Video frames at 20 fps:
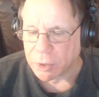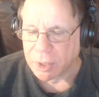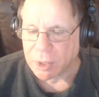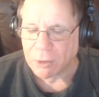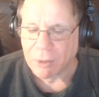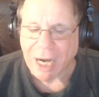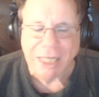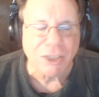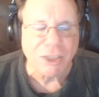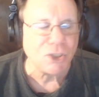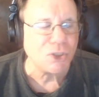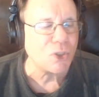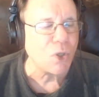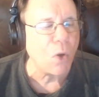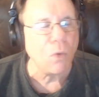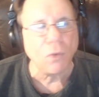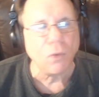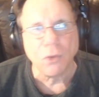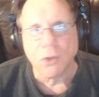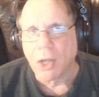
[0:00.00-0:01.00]
I don't
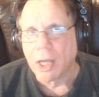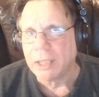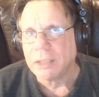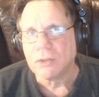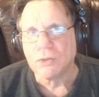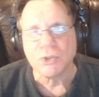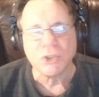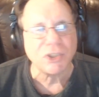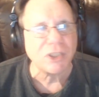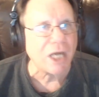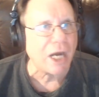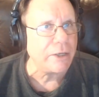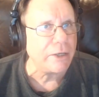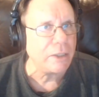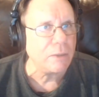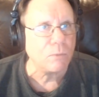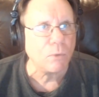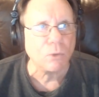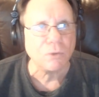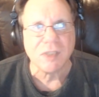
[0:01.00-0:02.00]
like their starting
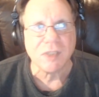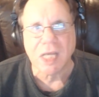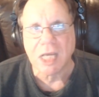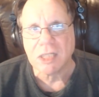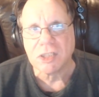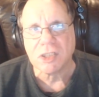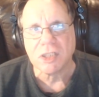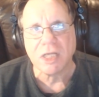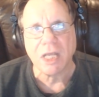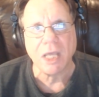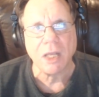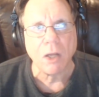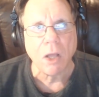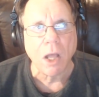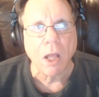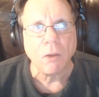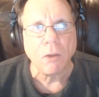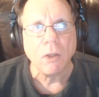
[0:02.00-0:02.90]
rotation at all,